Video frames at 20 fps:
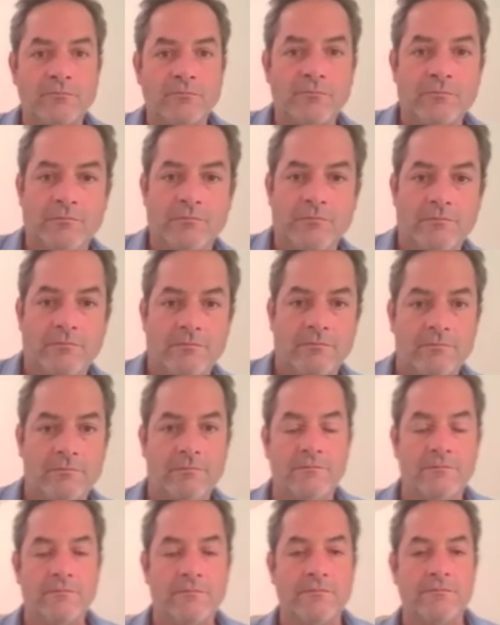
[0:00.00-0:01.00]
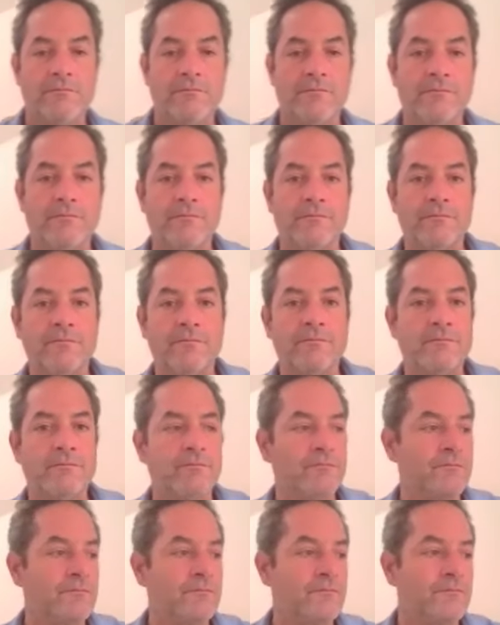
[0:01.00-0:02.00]

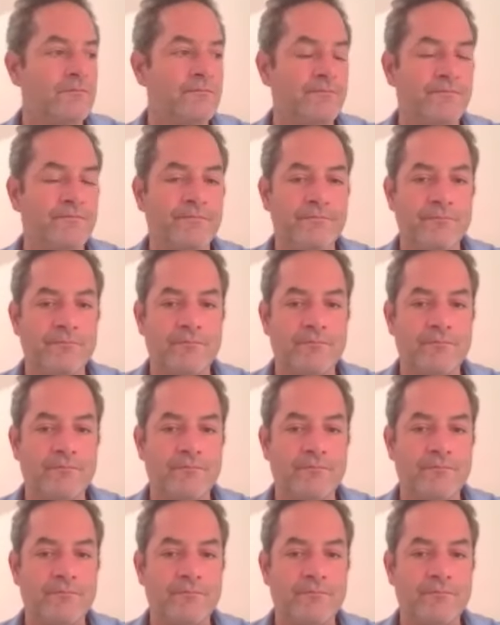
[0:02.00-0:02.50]
(not speaking)